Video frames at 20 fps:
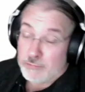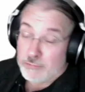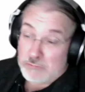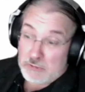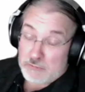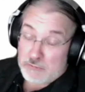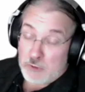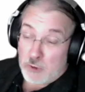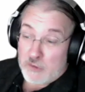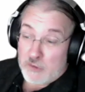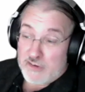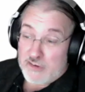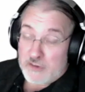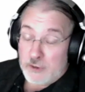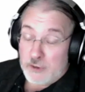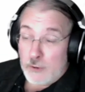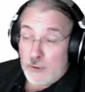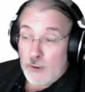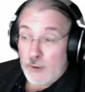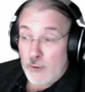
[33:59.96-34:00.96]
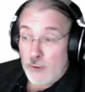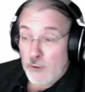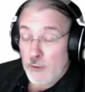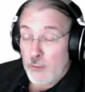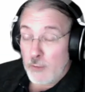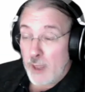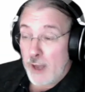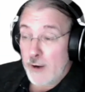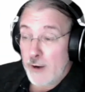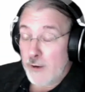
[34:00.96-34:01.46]
of course, the earlier the
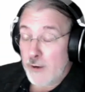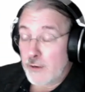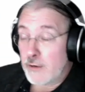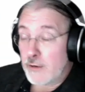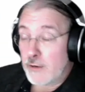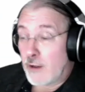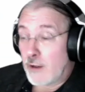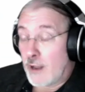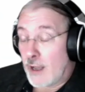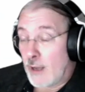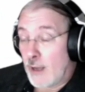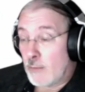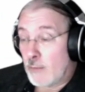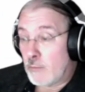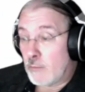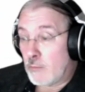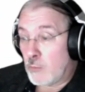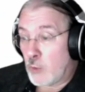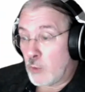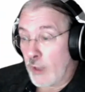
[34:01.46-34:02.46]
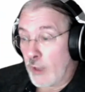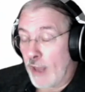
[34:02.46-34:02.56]
better. We have